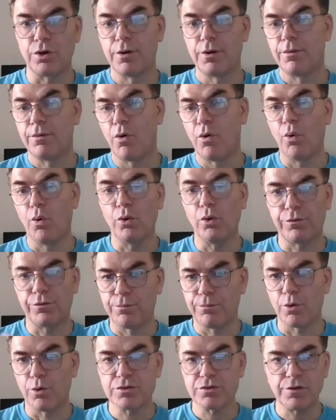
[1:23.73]

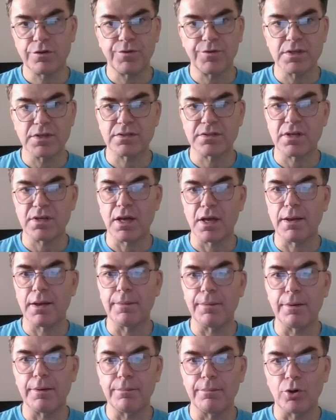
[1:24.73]
most of his
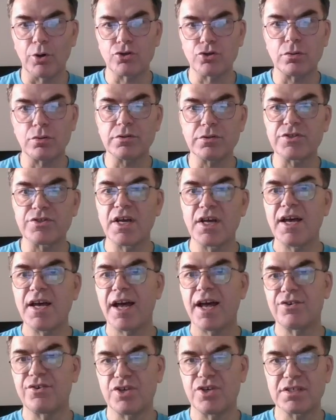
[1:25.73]
modules,
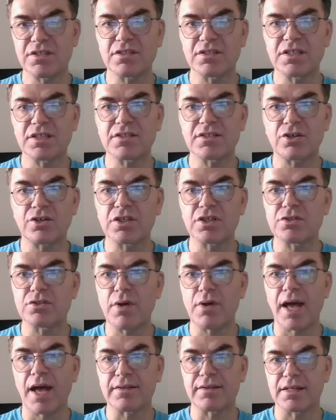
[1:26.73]
and recently started to
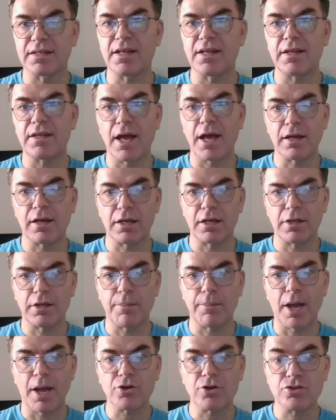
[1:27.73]
add
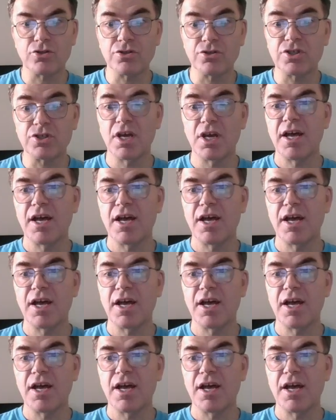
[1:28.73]
GitHub actions,